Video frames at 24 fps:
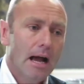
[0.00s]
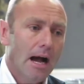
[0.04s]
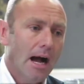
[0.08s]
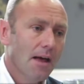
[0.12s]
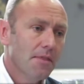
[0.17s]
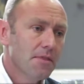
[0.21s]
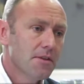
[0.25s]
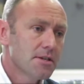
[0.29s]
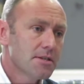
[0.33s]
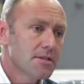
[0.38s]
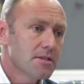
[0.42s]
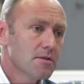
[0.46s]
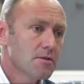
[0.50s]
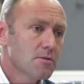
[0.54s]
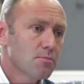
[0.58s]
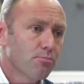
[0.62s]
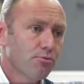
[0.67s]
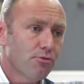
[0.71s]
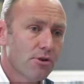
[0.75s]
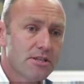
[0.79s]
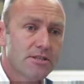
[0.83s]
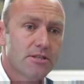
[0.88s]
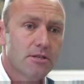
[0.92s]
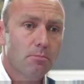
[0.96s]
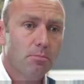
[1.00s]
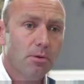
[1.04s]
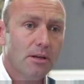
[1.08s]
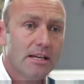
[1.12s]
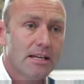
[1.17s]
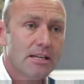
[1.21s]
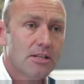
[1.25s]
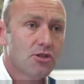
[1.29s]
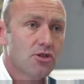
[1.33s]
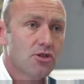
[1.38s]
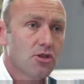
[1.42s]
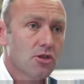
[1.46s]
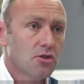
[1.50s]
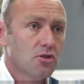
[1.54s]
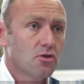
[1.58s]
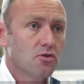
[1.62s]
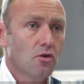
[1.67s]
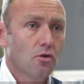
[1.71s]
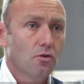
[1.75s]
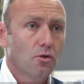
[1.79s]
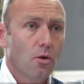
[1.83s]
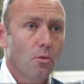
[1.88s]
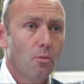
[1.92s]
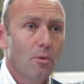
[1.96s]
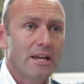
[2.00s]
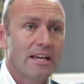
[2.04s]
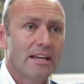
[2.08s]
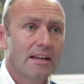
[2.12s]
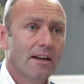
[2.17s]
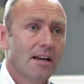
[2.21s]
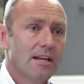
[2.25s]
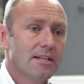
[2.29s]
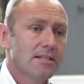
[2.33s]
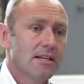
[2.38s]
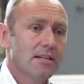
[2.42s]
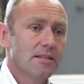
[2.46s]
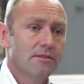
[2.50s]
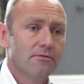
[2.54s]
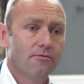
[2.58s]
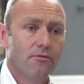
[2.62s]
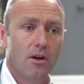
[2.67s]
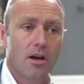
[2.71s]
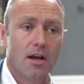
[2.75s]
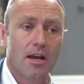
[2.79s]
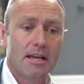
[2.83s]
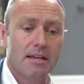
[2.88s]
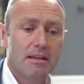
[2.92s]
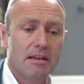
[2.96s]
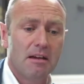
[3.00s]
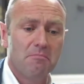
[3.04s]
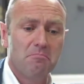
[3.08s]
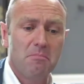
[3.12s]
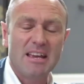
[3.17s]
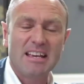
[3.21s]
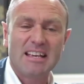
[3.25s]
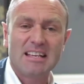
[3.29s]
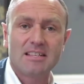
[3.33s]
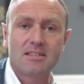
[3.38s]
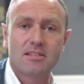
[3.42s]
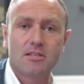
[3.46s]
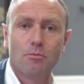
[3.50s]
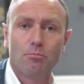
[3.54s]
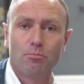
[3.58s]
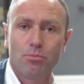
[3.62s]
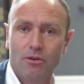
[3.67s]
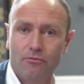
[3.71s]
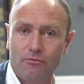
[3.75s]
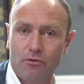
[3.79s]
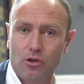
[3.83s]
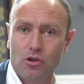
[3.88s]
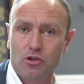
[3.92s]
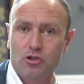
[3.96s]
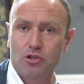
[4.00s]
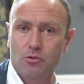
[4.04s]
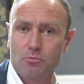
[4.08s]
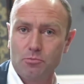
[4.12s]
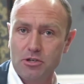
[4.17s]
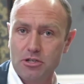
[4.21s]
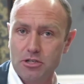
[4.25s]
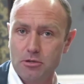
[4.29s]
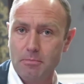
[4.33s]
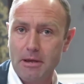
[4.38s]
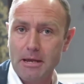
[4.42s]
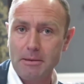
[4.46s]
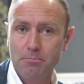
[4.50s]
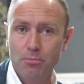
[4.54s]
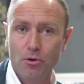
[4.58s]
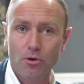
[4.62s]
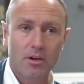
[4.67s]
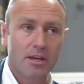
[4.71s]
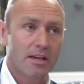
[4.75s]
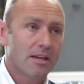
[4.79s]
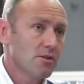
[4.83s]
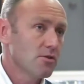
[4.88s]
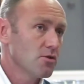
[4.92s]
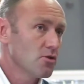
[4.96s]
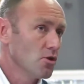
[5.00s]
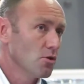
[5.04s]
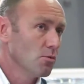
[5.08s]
And this is principally just so that we can identify and make it simpler for customers to make bookings.